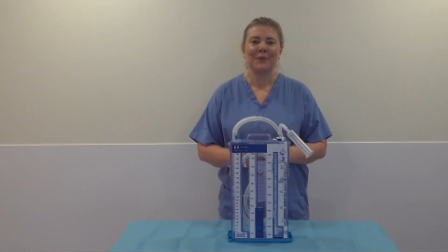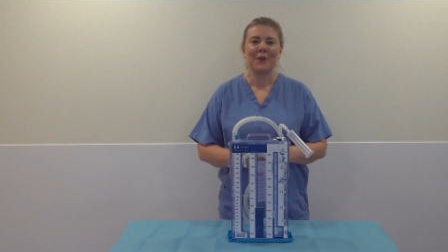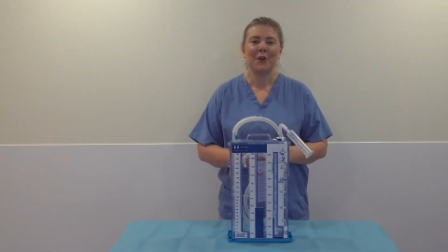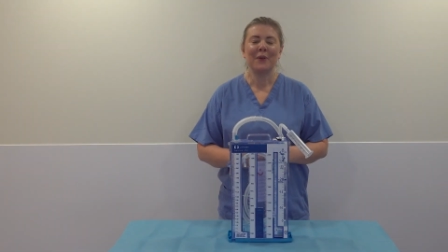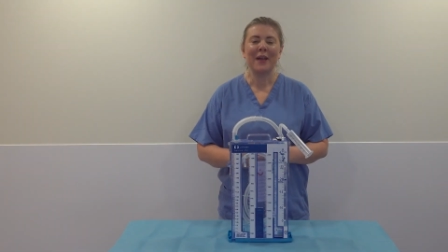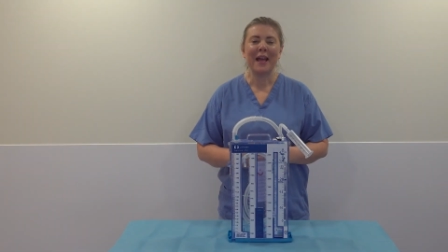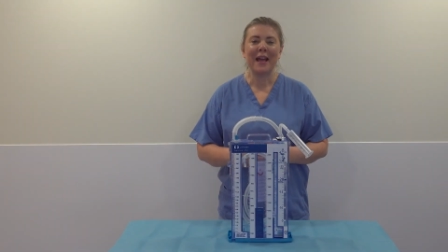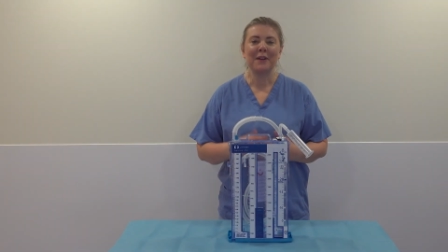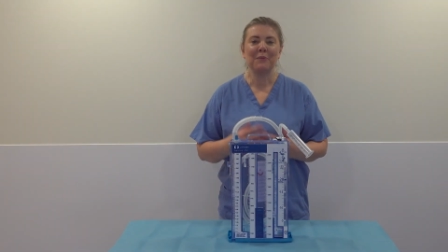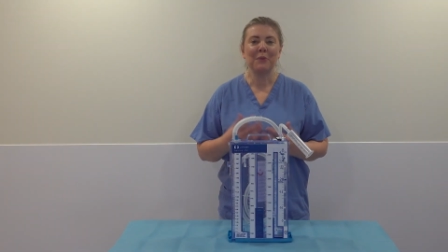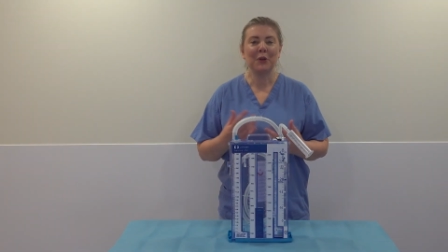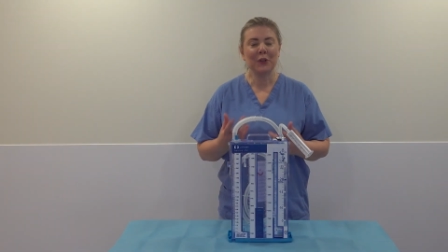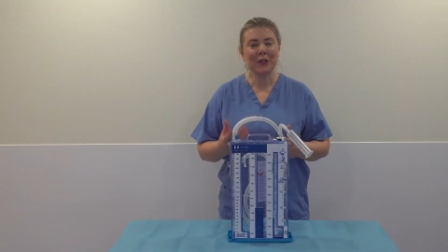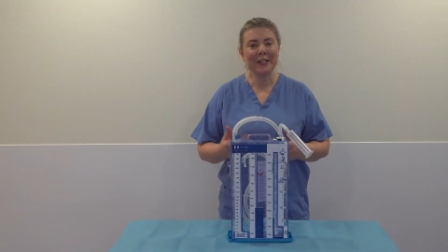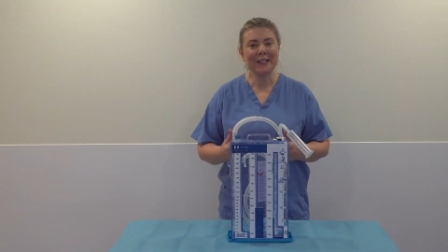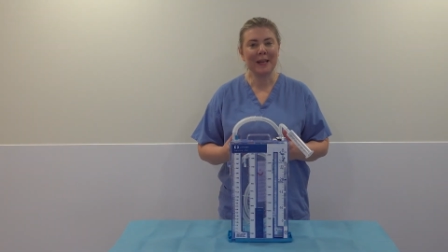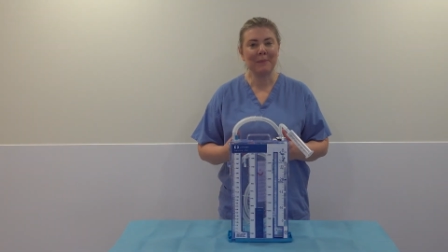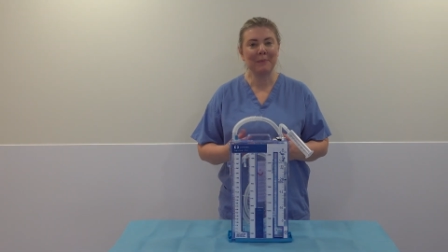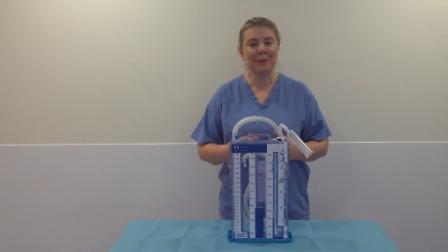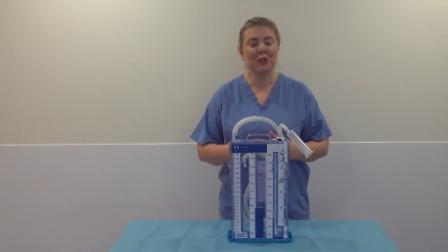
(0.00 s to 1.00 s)
Okay, we're going
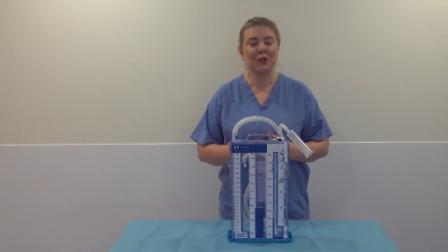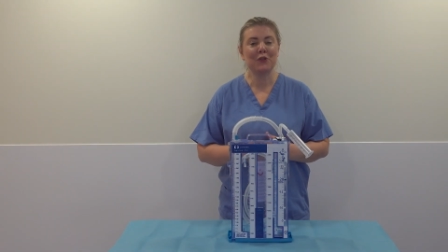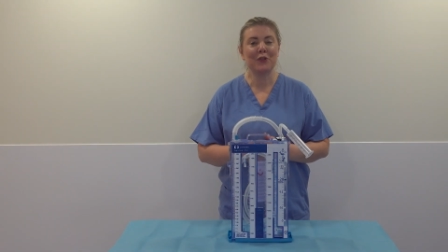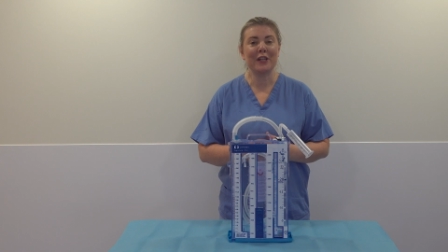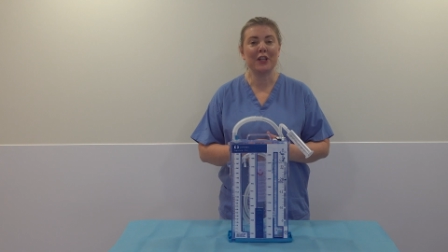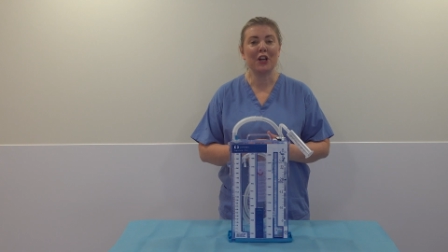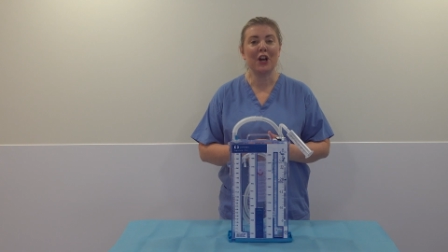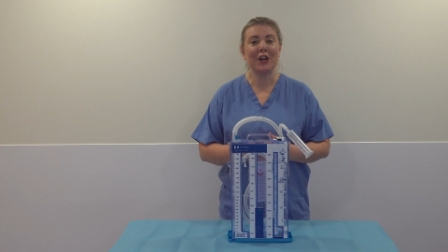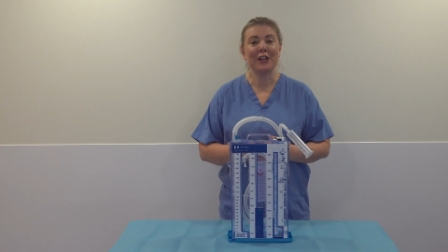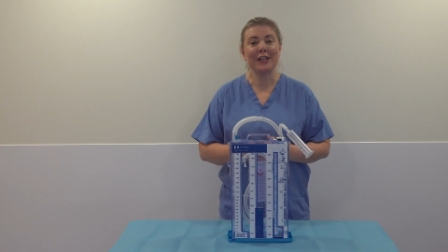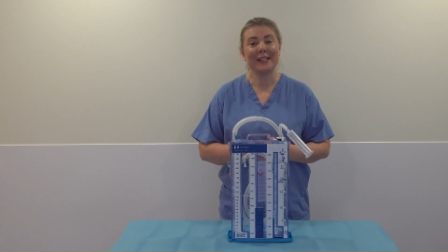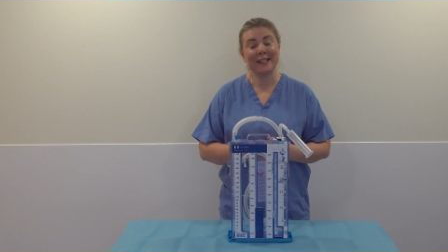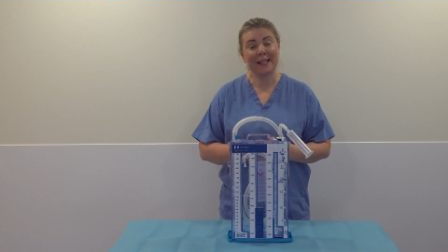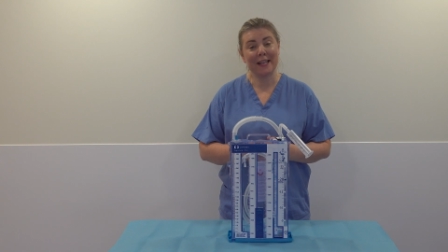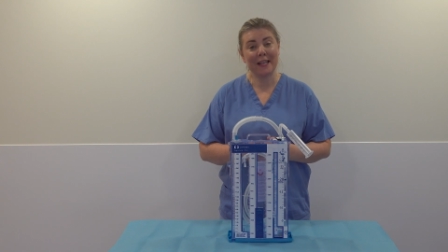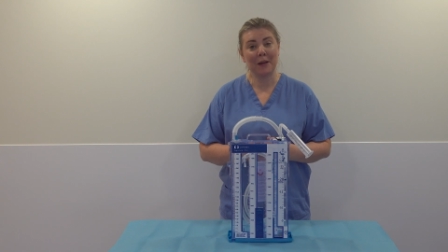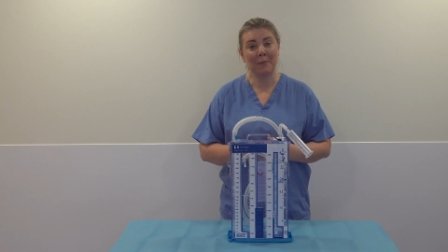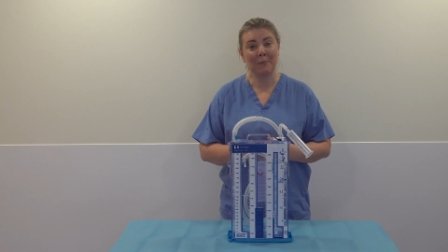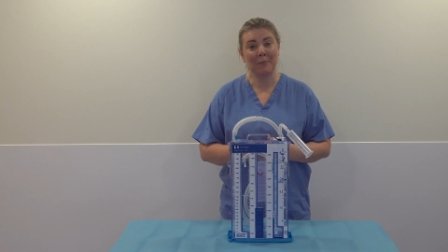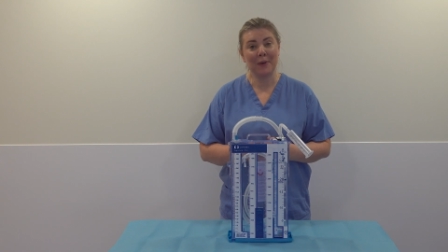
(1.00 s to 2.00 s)
to demonstrate how to
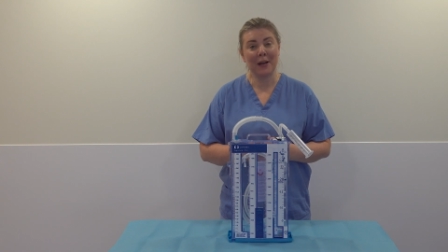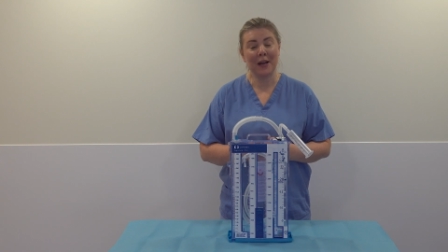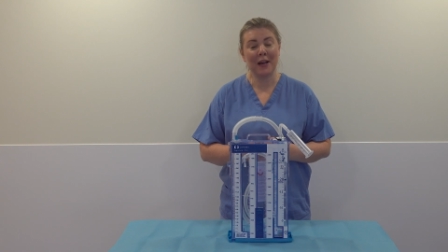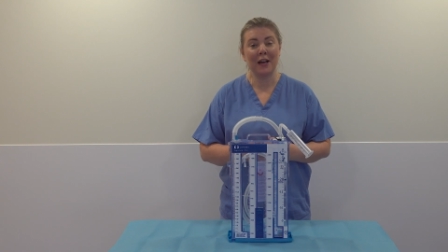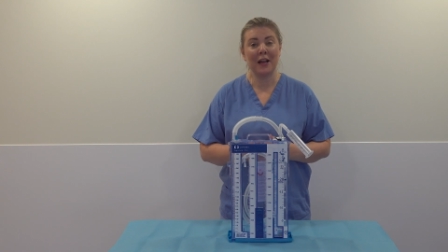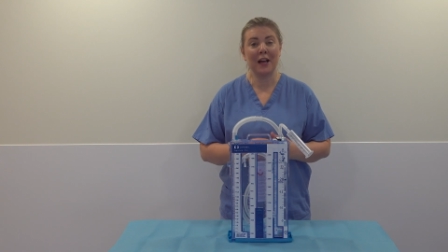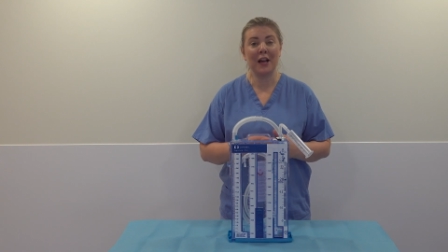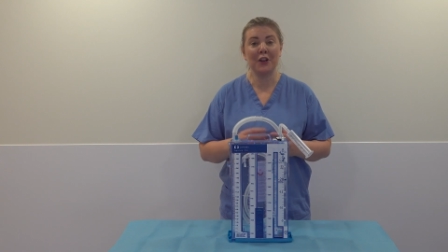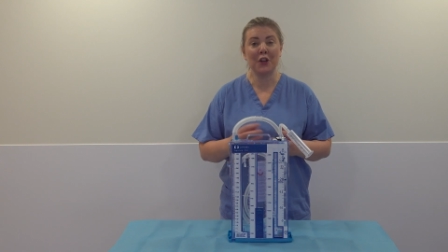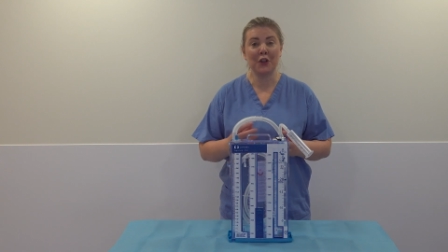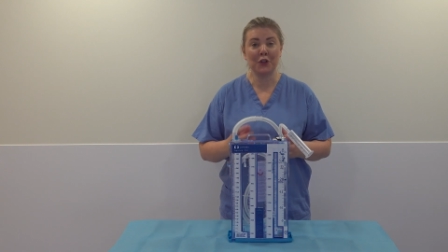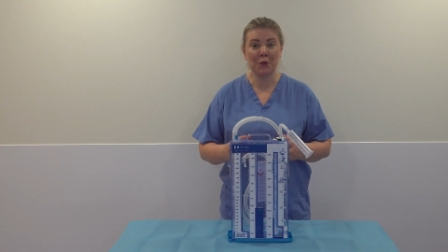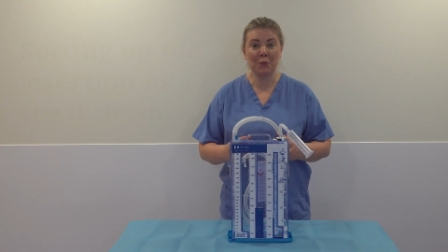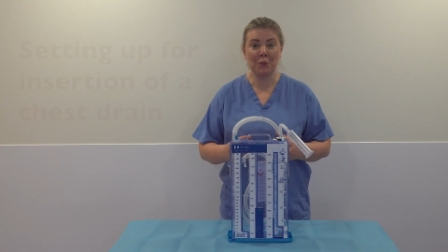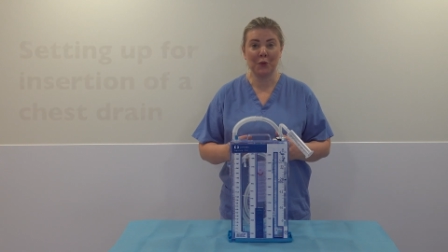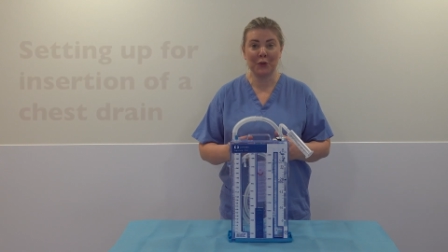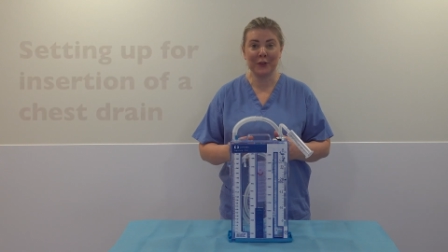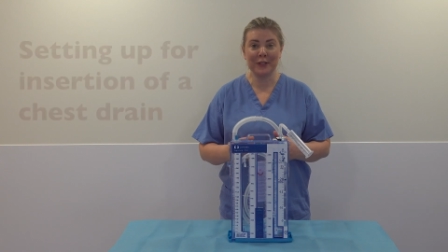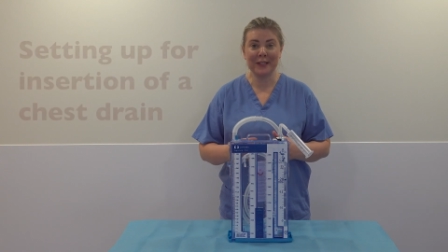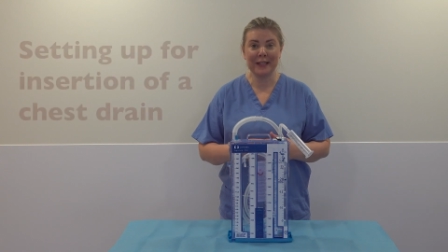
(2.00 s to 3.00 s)
set up uh, an
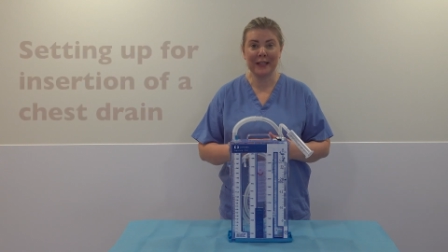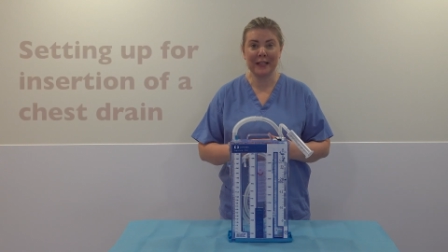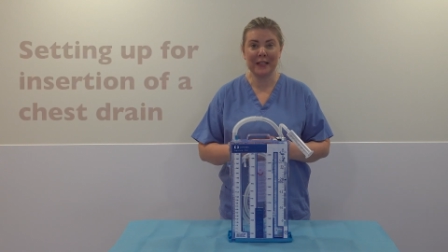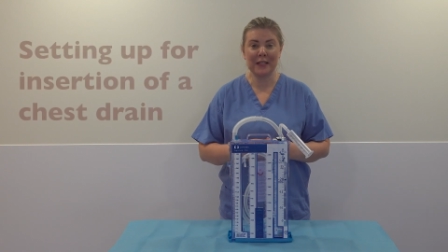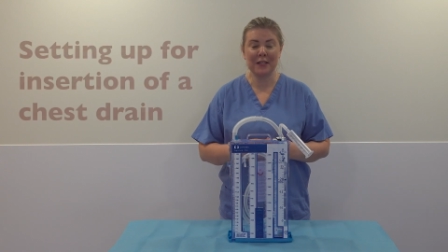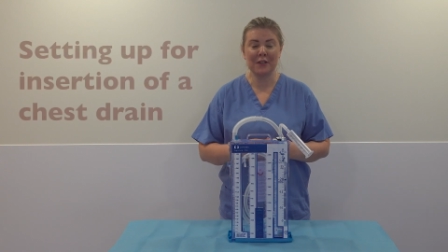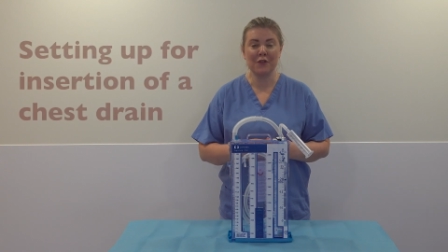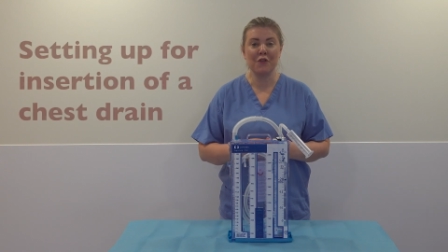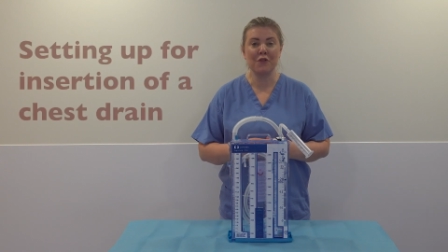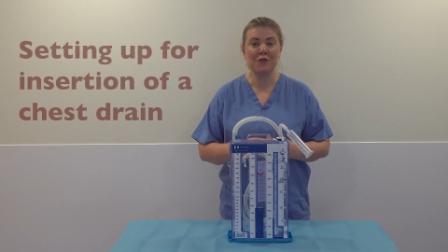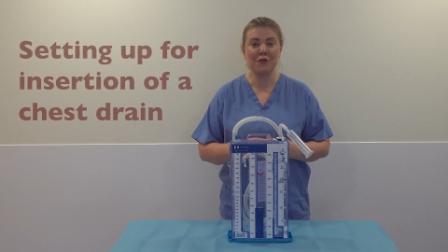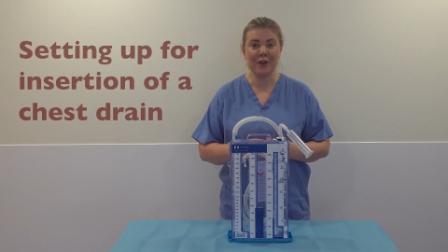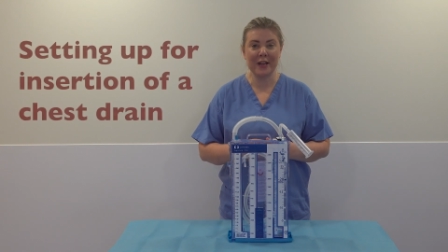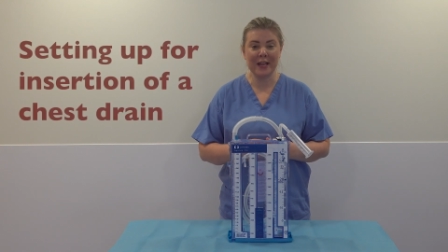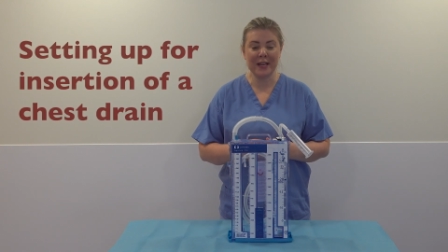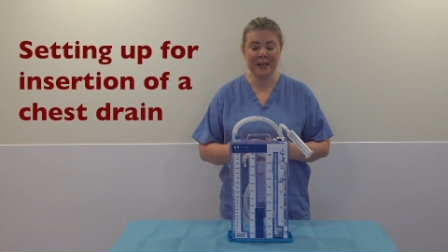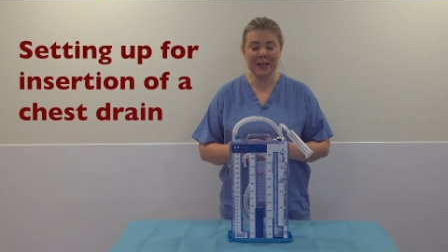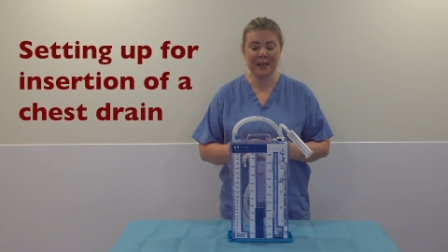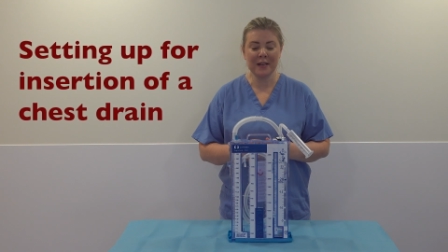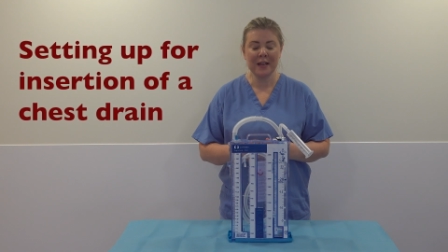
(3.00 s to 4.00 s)
underwater seal
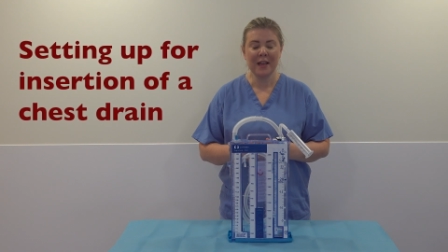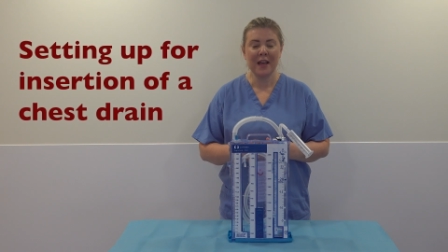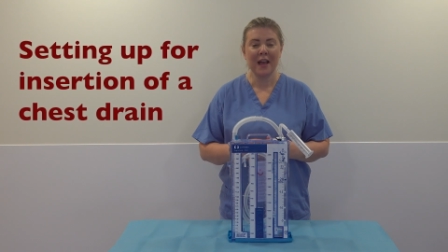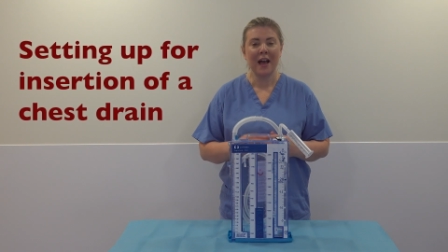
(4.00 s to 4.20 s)
drain.